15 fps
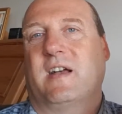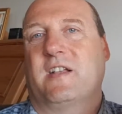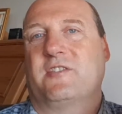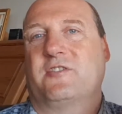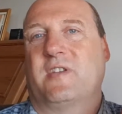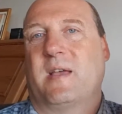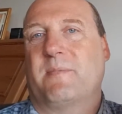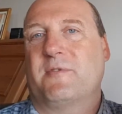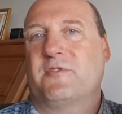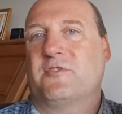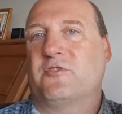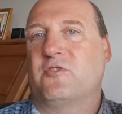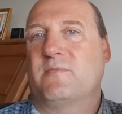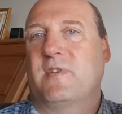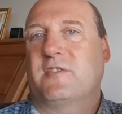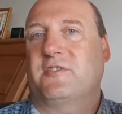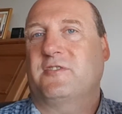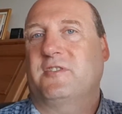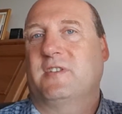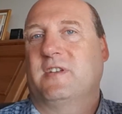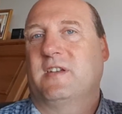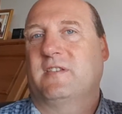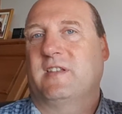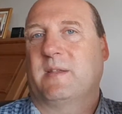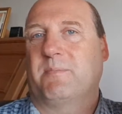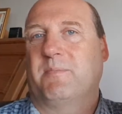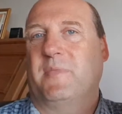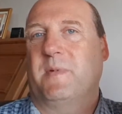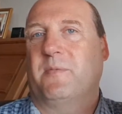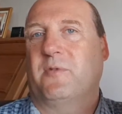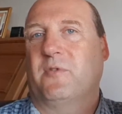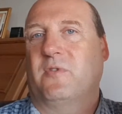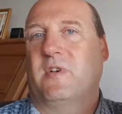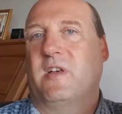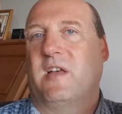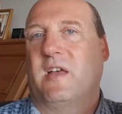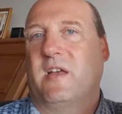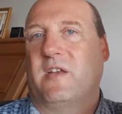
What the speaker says: It happens too much that people